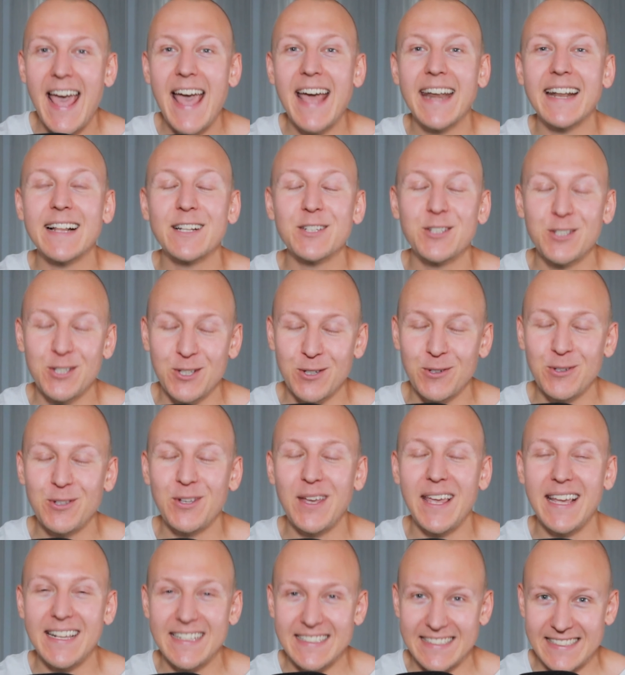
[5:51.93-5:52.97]
and I'll show
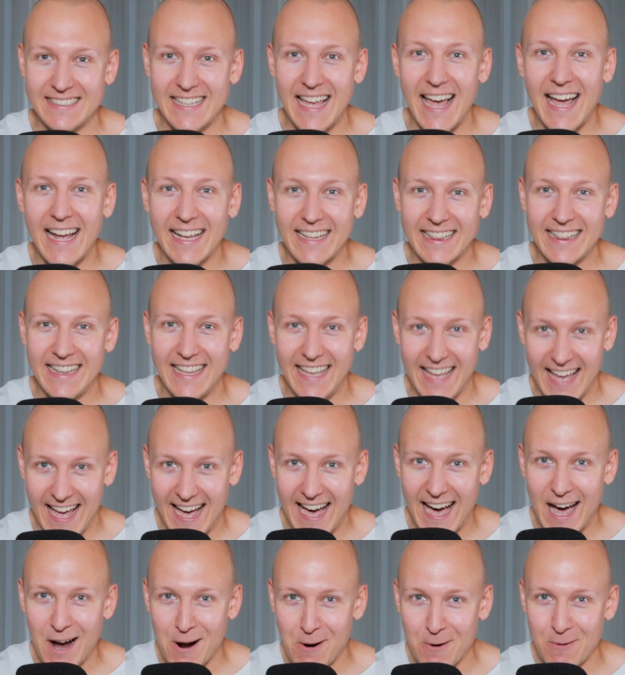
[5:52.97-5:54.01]
you exactly
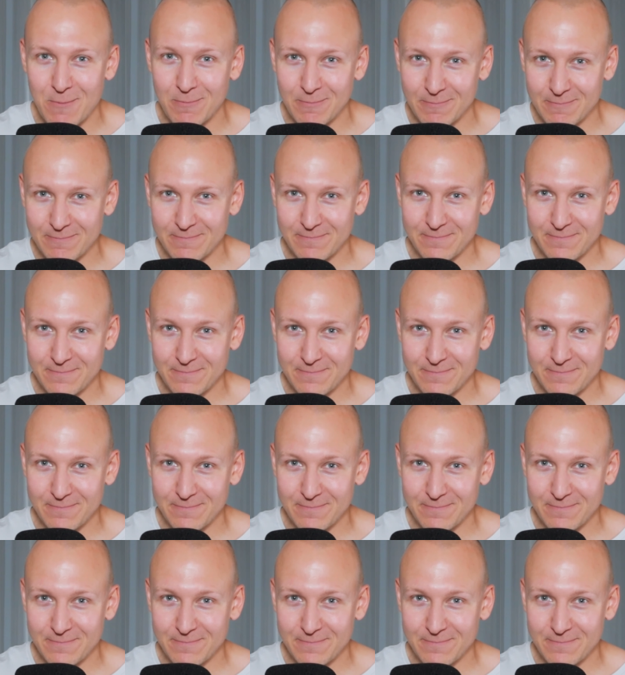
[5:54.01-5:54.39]
how.